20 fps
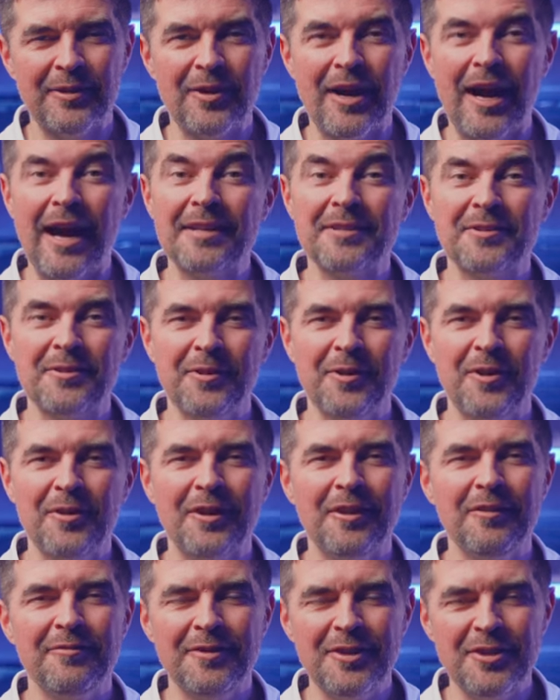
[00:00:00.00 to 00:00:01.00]
or ask your
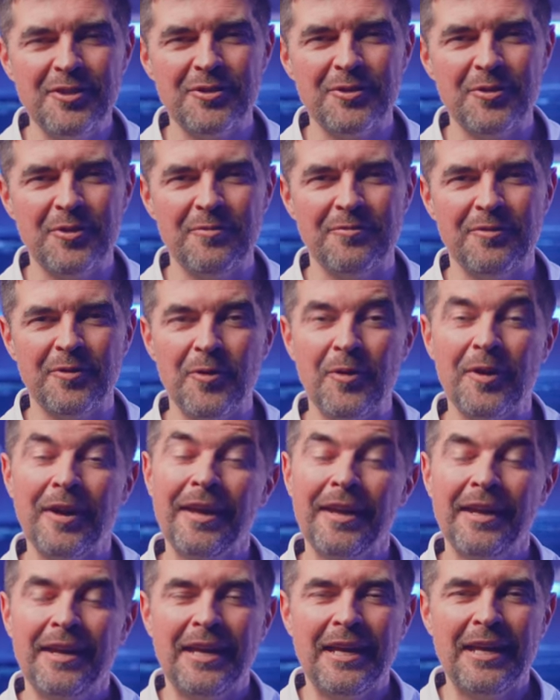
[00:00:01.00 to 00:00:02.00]
local fish store for
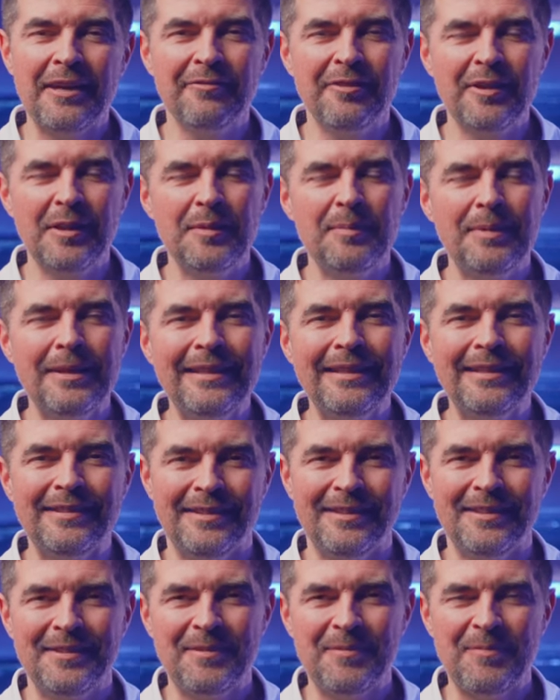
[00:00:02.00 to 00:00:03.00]

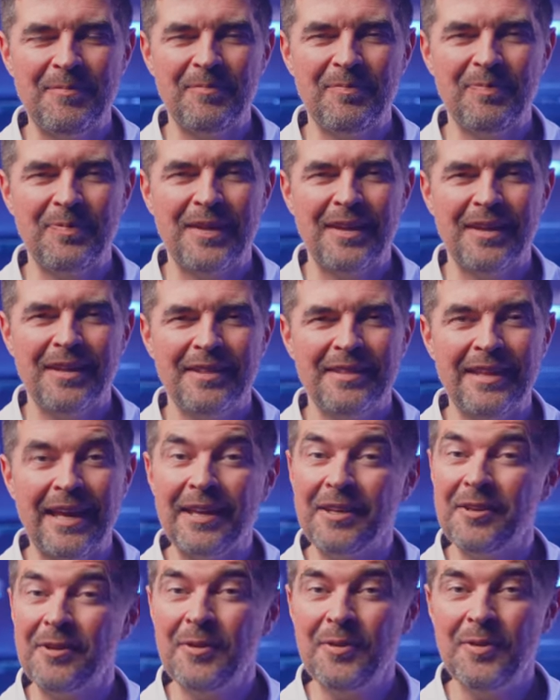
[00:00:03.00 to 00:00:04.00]
availability.
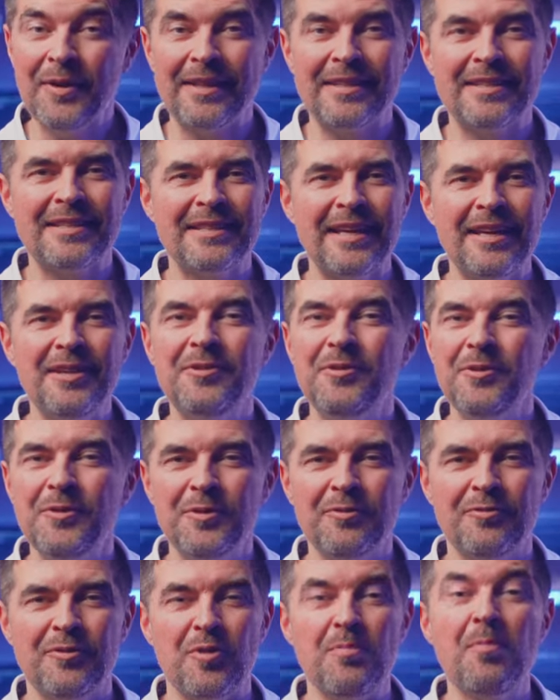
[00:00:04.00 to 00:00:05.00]
Thank you and stay
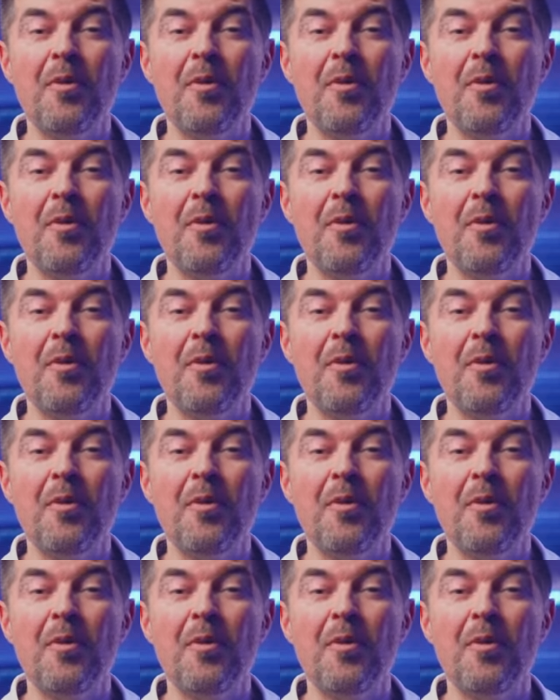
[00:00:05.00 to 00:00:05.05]
tuned for